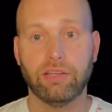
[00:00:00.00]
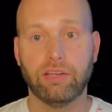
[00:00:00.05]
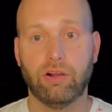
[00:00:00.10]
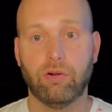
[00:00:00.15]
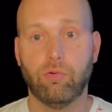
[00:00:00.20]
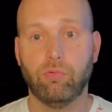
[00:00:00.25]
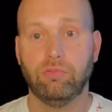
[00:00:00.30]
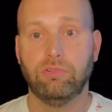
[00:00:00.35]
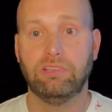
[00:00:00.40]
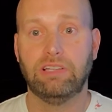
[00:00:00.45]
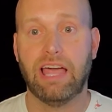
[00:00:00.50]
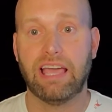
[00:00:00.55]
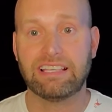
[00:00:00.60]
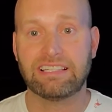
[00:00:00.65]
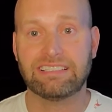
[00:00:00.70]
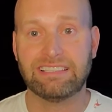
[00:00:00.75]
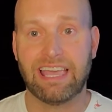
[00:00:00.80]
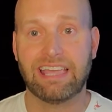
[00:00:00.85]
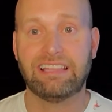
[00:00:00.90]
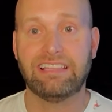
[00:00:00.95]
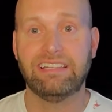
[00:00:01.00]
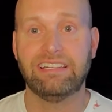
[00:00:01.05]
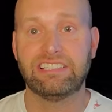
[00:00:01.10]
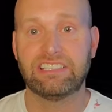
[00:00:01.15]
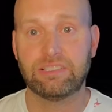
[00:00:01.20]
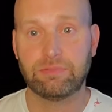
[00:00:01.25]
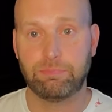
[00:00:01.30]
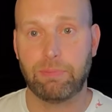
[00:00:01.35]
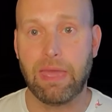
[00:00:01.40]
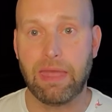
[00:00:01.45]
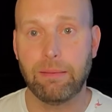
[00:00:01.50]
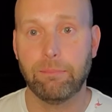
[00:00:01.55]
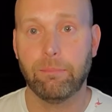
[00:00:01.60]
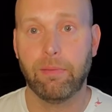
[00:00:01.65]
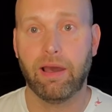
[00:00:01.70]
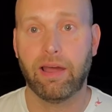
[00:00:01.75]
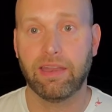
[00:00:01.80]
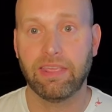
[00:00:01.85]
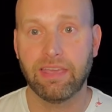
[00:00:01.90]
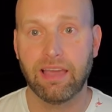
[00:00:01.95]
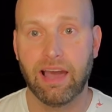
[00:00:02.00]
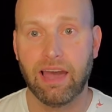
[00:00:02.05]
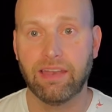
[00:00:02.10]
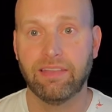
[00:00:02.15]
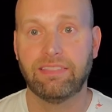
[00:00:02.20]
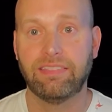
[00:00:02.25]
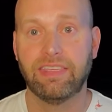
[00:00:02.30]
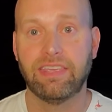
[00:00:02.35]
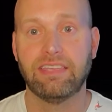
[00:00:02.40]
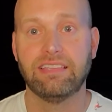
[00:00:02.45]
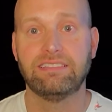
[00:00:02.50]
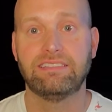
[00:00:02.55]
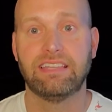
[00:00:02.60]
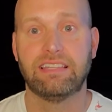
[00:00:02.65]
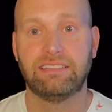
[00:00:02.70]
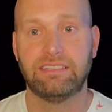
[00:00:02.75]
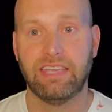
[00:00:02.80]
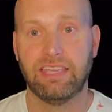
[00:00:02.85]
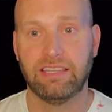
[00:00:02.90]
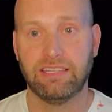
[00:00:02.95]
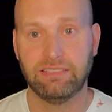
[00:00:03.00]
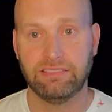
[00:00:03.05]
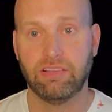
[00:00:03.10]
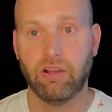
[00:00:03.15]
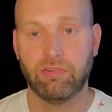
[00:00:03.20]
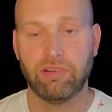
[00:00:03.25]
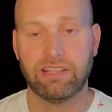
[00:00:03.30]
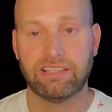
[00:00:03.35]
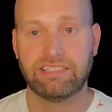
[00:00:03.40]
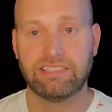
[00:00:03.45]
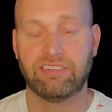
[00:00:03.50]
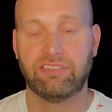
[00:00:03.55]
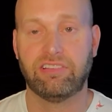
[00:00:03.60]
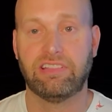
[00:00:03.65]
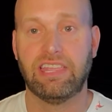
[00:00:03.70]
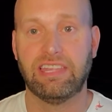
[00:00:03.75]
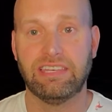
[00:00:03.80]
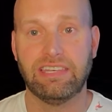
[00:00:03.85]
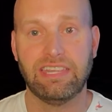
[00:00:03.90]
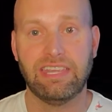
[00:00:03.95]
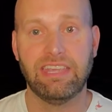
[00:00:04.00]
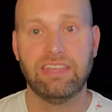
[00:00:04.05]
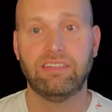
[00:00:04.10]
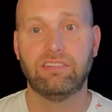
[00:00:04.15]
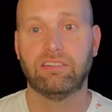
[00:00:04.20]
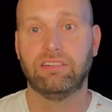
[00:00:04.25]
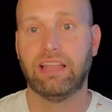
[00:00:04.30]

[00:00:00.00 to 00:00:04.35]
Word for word: you know, less likely to spend money on things that they don't necessarily need.